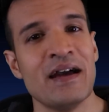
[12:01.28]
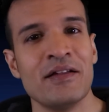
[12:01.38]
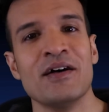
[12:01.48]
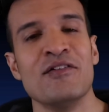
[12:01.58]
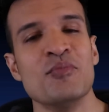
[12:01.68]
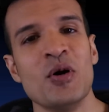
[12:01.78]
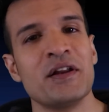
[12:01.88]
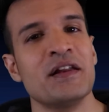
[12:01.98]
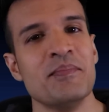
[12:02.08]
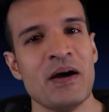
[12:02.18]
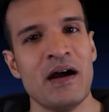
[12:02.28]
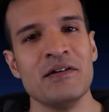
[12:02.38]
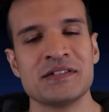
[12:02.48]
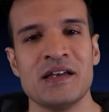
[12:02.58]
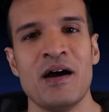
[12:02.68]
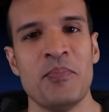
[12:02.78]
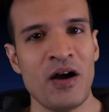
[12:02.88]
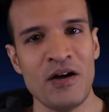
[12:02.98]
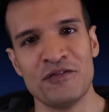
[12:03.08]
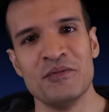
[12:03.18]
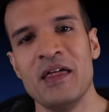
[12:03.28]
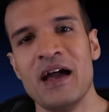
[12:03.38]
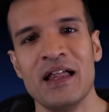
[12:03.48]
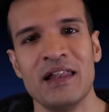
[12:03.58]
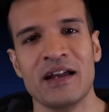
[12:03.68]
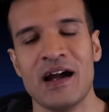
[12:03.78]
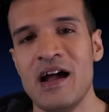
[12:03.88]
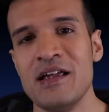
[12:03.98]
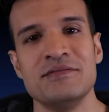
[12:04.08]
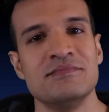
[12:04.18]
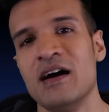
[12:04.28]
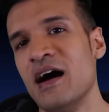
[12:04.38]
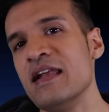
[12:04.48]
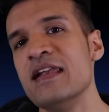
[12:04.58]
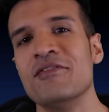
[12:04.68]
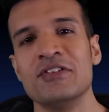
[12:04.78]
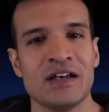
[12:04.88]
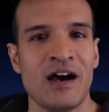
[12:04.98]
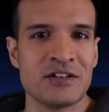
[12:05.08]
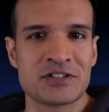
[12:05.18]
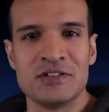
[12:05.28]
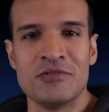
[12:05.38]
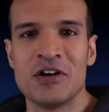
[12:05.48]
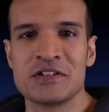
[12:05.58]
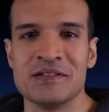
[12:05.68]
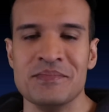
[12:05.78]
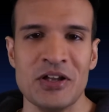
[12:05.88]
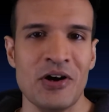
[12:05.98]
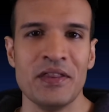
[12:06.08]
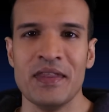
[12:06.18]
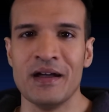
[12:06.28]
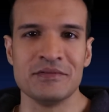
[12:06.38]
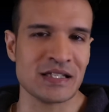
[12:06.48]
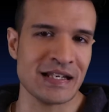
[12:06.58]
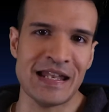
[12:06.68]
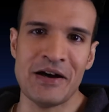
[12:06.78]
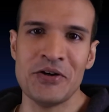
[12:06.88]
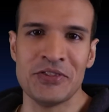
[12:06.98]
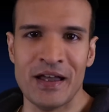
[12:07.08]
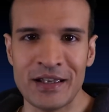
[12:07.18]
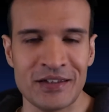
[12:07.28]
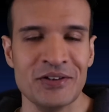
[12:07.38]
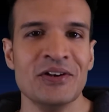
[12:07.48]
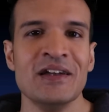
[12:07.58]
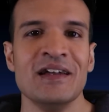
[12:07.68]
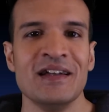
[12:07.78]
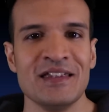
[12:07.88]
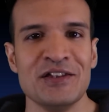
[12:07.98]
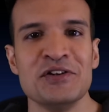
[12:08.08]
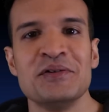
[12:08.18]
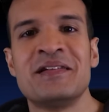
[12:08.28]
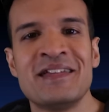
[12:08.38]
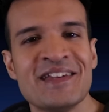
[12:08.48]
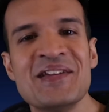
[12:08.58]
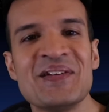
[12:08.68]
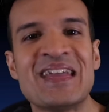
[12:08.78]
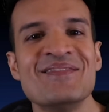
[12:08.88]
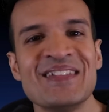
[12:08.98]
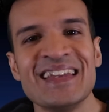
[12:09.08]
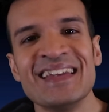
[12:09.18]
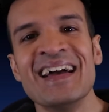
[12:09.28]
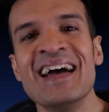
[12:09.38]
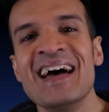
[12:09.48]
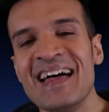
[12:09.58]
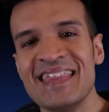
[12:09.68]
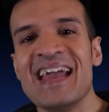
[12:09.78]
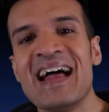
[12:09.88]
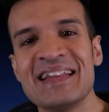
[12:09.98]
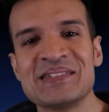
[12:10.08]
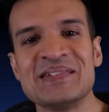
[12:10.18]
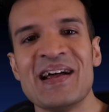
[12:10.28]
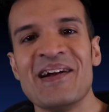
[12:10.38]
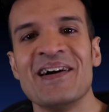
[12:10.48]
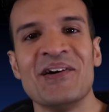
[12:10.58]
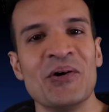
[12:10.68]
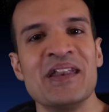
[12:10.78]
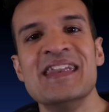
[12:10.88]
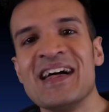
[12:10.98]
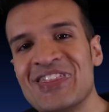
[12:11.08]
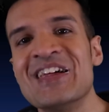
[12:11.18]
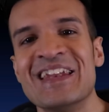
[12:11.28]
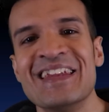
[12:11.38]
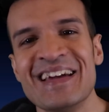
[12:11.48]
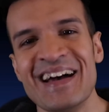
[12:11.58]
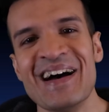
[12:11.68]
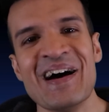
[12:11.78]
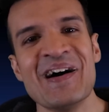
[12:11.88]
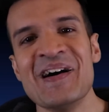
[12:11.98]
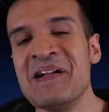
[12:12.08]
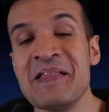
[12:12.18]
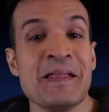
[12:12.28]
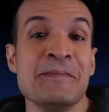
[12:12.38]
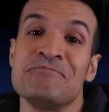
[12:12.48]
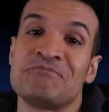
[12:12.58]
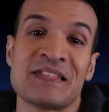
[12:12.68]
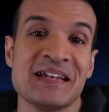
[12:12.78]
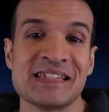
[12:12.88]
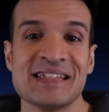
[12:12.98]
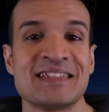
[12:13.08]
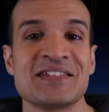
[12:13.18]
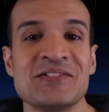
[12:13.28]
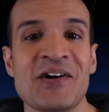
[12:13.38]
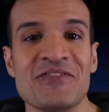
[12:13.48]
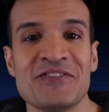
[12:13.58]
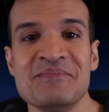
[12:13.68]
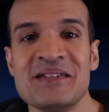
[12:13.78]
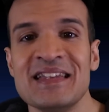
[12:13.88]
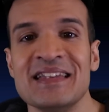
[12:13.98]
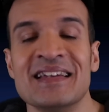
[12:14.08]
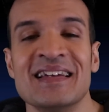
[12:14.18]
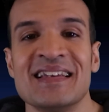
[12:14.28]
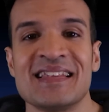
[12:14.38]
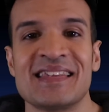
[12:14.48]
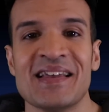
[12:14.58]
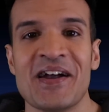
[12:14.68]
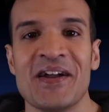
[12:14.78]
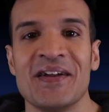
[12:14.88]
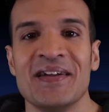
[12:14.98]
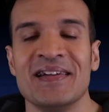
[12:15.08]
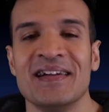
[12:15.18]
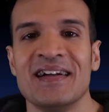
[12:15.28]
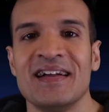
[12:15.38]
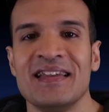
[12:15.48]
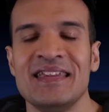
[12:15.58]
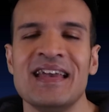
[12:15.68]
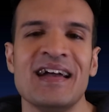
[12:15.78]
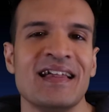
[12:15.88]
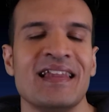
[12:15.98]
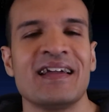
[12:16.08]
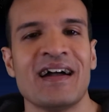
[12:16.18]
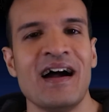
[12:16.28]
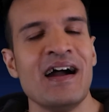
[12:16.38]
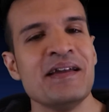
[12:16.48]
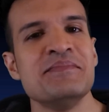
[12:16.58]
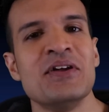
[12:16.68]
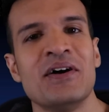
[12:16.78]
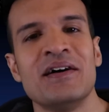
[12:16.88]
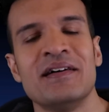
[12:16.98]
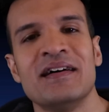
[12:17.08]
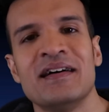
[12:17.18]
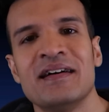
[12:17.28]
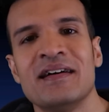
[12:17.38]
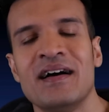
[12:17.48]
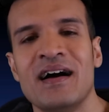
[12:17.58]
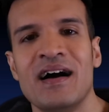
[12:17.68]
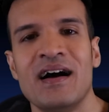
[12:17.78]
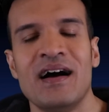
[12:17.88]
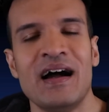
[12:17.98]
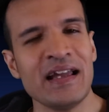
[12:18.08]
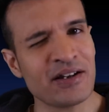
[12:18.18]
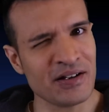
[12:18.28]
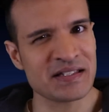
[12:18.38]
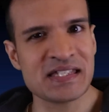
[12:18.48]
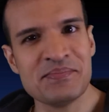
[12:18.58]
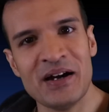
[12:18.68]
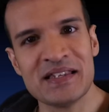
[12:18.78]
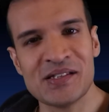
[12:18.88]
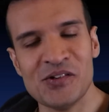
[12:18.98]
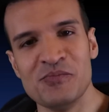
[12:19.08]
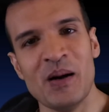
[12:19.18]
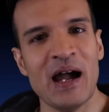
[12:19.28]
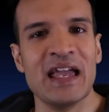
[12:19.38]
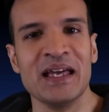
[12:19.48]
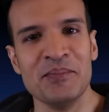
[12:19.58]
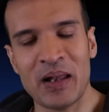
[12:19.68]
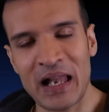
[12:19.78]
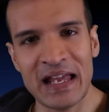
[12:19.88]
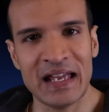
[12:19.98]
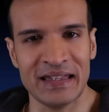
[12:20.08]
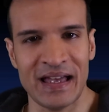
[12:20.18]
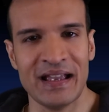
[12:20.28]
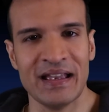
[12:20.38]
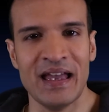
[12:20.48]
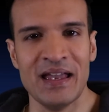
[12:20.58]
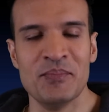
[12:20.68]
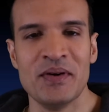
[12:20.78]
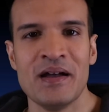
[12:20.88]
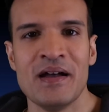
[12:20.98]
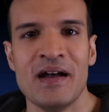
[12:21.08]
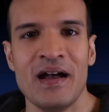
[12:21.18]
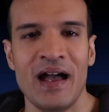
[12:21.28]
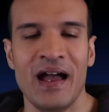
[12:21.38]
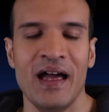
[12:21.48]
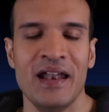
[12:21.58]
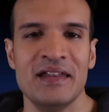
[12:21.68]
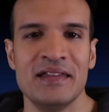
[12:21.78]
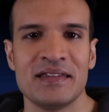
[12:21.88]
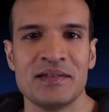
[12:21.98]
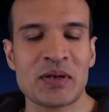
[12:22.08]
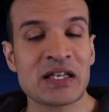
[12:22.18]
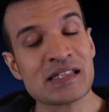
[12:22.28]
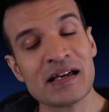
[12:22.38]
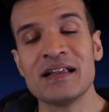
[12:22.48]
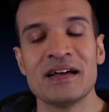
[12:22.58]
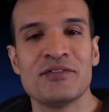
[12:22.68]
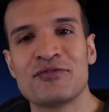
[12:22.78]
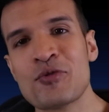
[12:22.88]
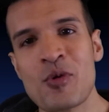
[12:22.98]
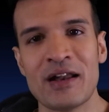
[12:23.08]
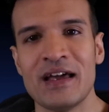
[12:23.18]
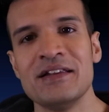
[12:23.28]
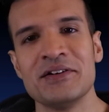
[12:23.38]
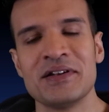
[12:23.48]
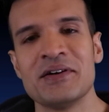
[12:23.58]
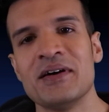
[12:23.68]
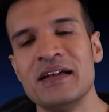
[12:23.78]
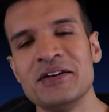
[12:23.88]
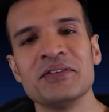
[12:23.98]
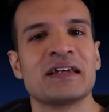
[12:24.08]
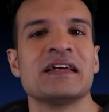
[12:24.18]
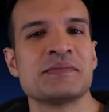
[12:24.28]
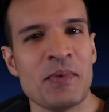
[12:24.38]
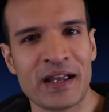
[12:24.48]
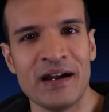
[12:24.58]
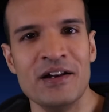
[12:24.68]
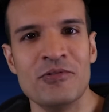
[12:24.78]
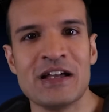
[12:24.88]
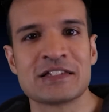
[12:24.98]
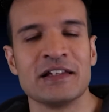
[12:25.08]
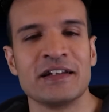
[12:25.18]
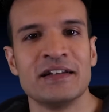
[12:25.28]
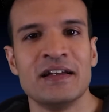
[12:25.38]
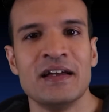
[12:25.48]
now that I've modded it, but apart from that, like, I never touched the roster beyond that. It was like, no, thank you. You give me the Attitude Era or nothing, because it's just not for me. So, yeah, like, I'm not, I can't see myself buying and playing that game, and because for one, I don't think it's my kind of wrestling.